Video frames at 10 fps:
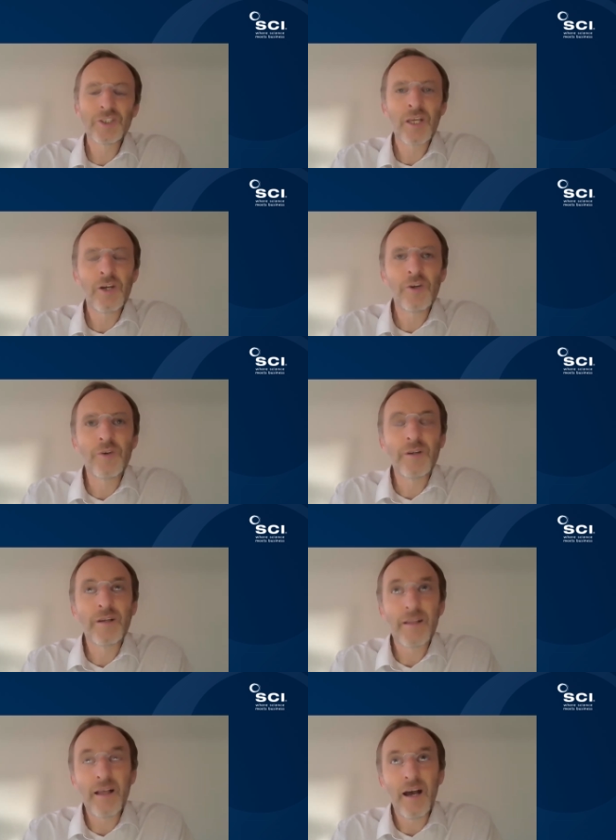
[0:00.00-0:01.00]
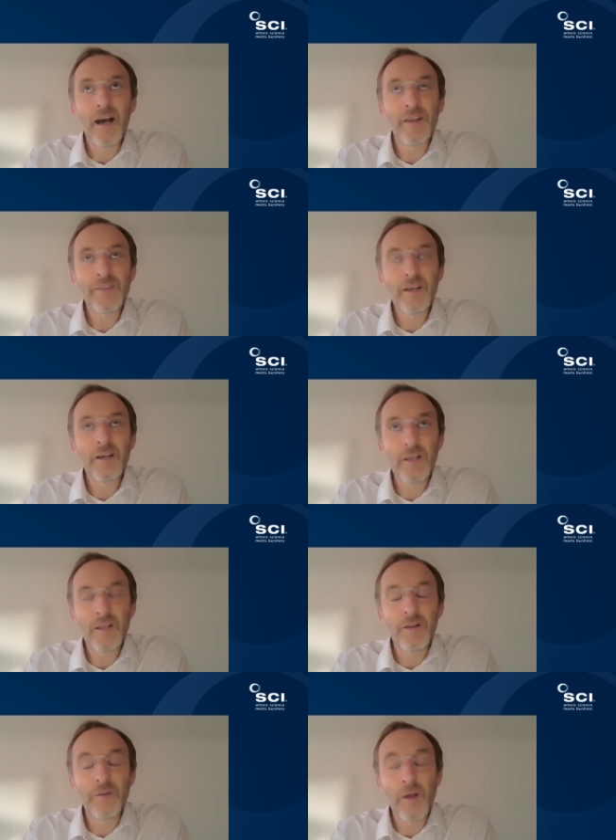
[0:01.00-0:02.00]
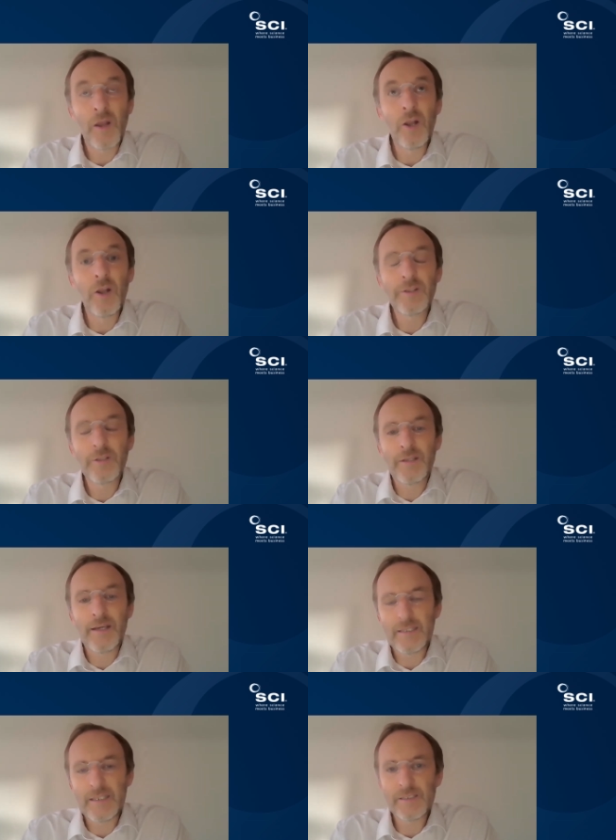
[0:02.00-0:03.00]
So I think a lot of that